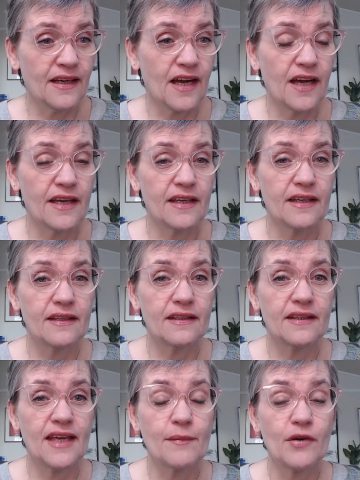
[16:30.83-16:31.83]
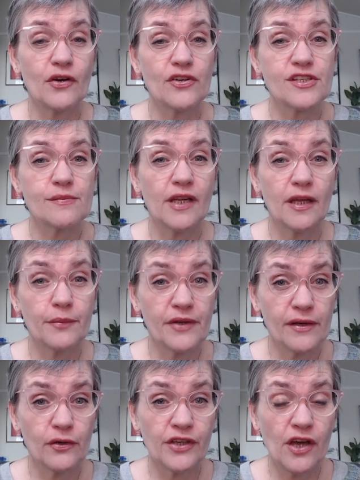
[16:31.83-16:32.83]
I came across
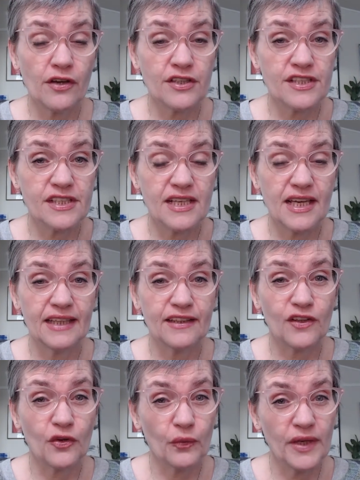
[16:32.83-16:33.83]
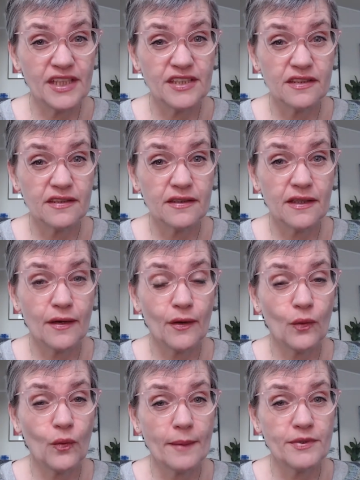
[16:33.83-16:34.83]
Malabrigo yarns in a Norwegian
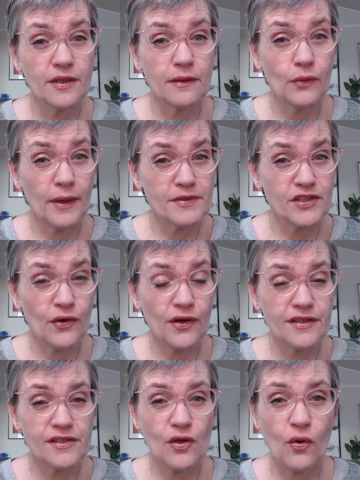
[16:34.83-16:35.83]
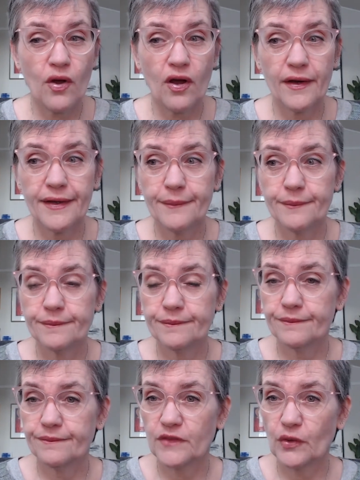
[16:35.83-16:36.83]
web store, so I
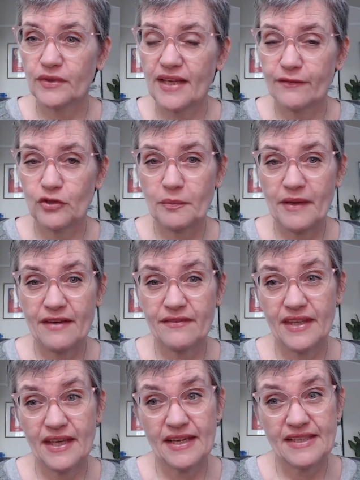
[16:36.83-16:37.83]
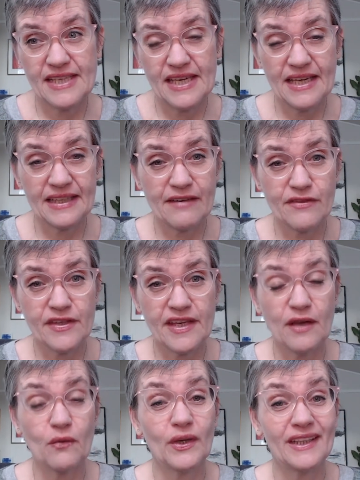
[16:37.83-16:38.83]
don't have to pay VAT and
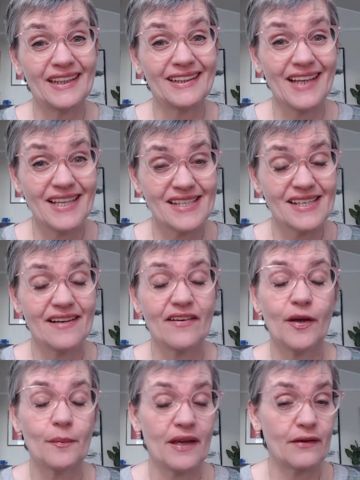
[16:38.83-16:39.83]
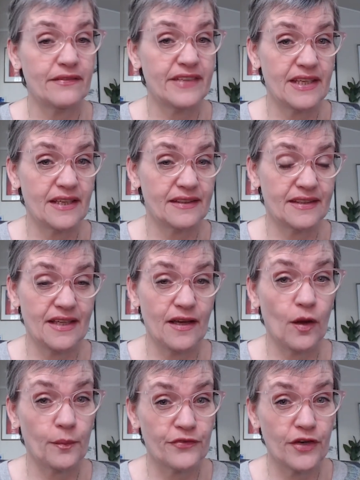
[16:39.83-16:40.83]
everything when it gets here. I pay VAT
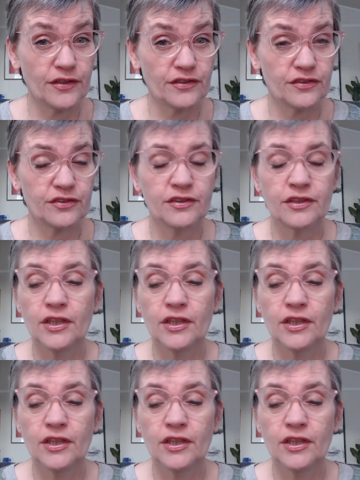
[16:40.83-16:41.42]
up front.